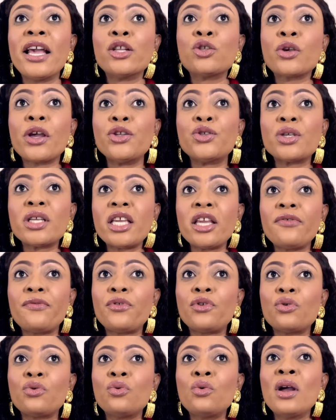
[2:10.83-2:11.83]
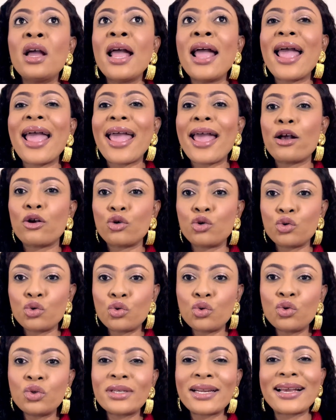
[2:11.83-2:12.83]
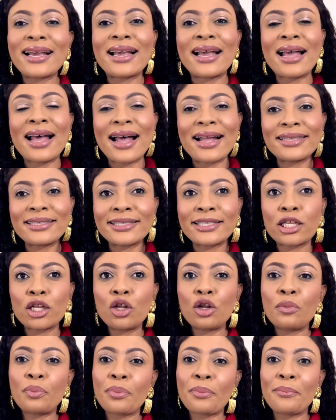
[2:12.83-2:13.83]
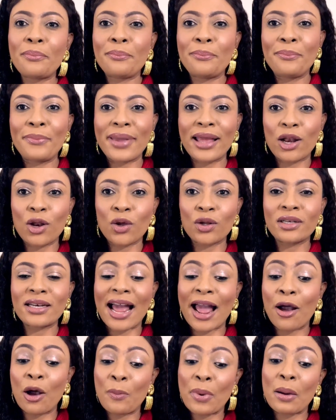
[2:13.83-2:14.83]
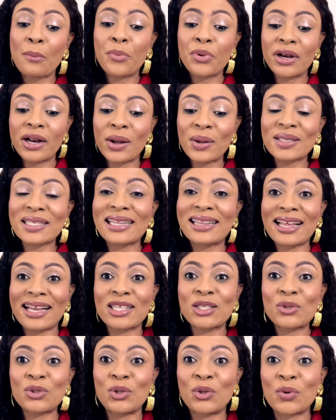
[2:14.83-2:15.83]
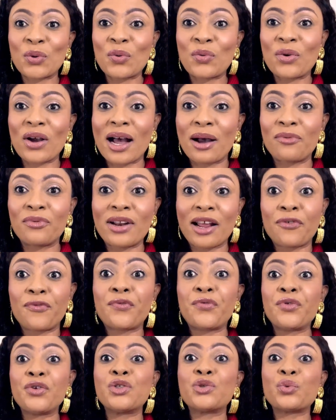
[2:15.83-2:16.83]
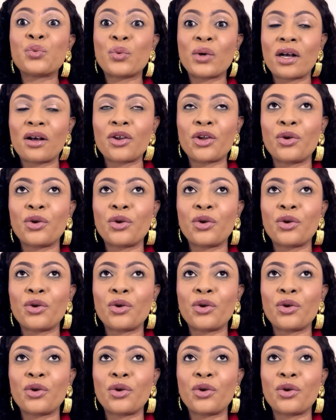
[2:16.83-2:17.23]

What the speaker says: It's going to give you a good cantaloupe melon. I hope I'm pronouncing that that fruit well.